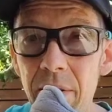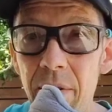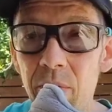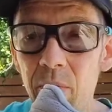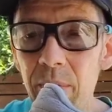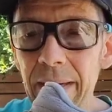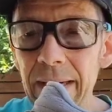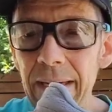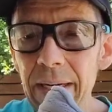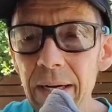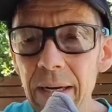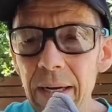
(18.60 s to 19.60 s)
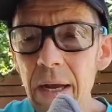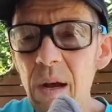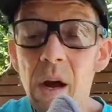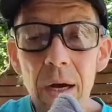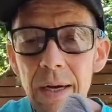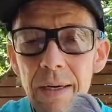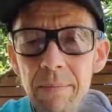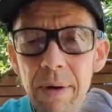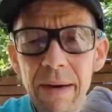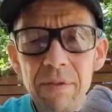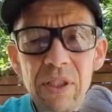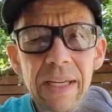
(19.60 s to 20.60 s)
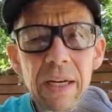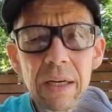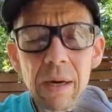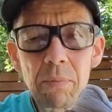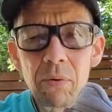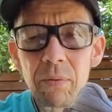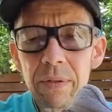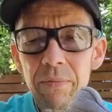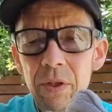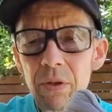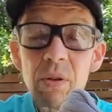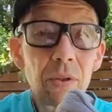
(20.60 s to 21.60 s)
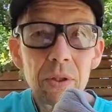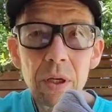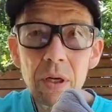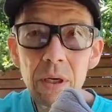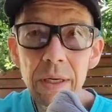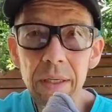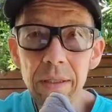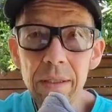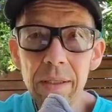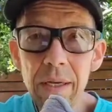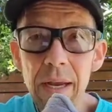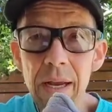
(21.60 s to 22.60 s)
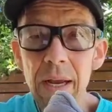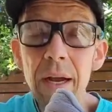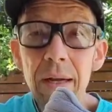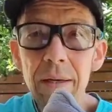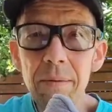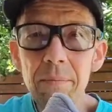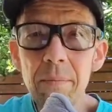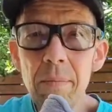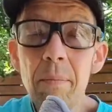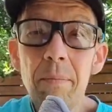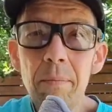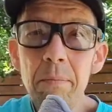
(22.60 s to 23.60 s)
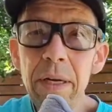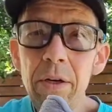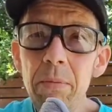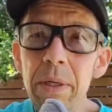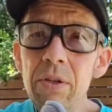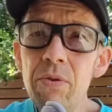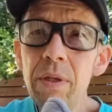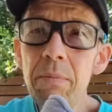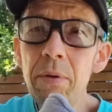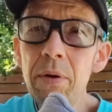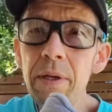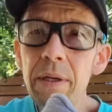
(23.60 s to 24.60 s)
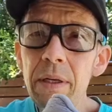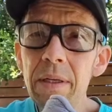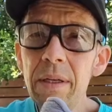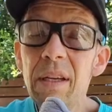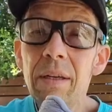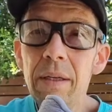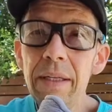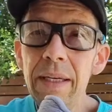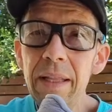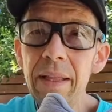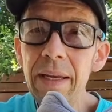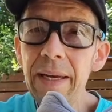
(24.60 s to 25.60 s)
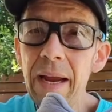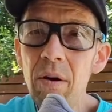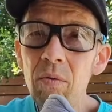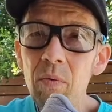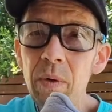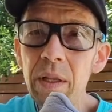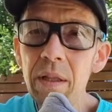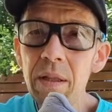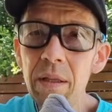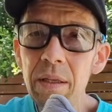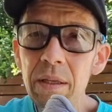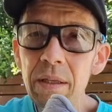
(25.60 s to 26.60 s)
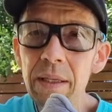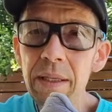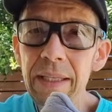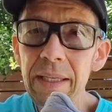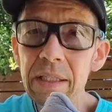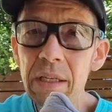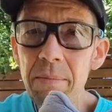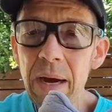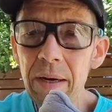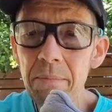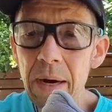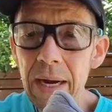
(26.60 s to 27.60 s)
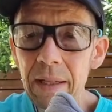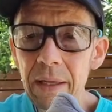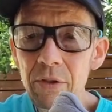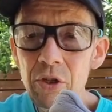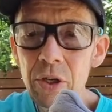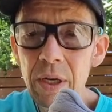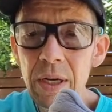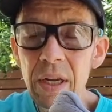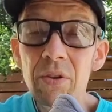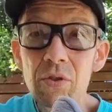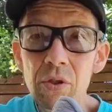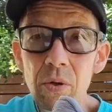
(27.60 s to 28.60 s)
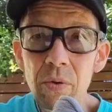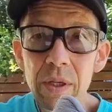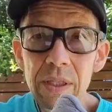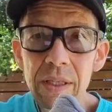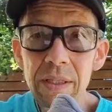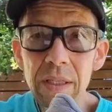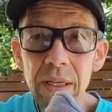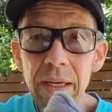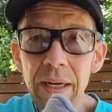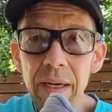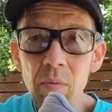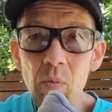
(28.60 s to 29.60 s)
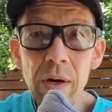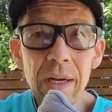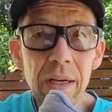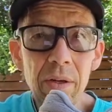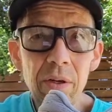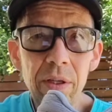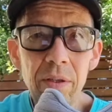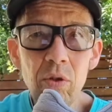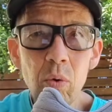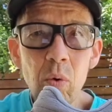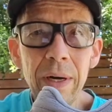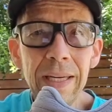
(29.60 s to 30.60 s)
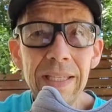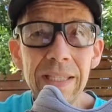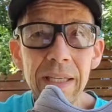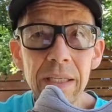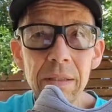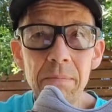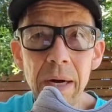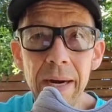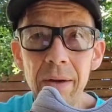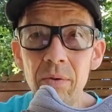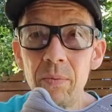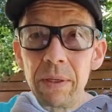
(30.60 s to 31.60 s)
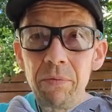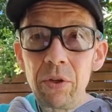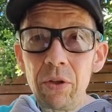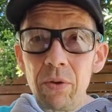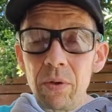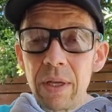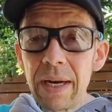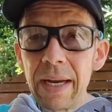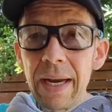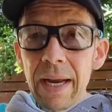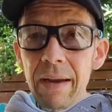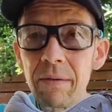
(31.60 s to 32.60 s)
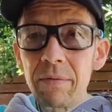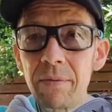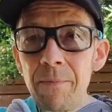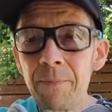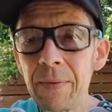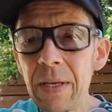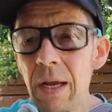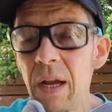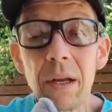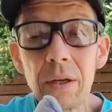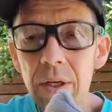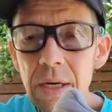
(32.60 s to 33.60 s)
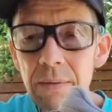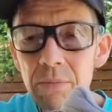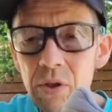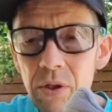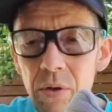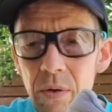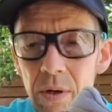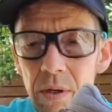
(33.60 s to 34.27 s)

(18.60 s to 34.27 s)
3. I've seen a couple reviews on it, but nobody's really put anything out with any decent amount of mileage. So this is a 126 mile review that I have. So